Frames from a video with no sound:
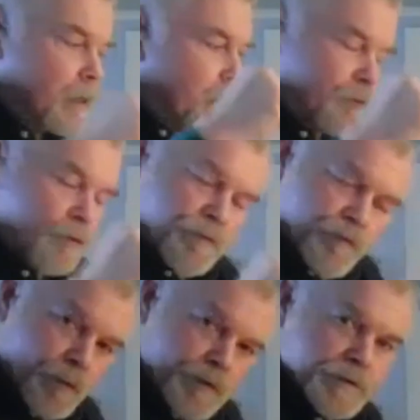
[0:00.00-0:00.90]
and you'll
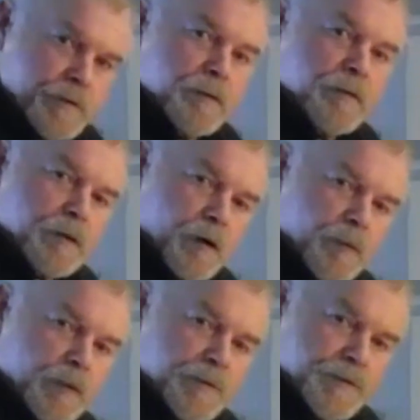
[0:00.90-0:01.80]
force
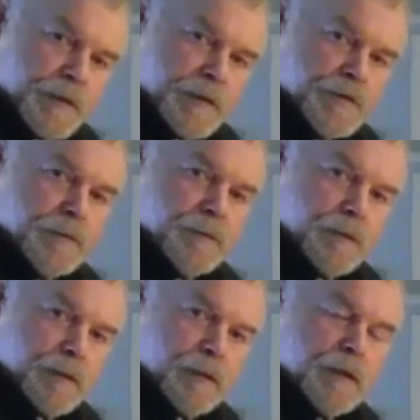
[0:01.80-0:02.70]

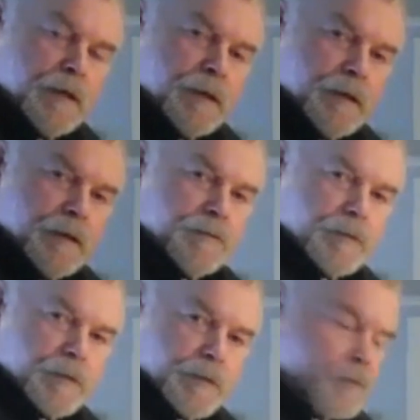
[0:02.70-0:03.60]
carbonization into the
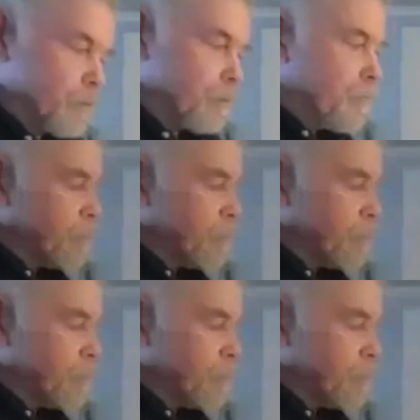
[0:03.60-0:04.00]
liquid,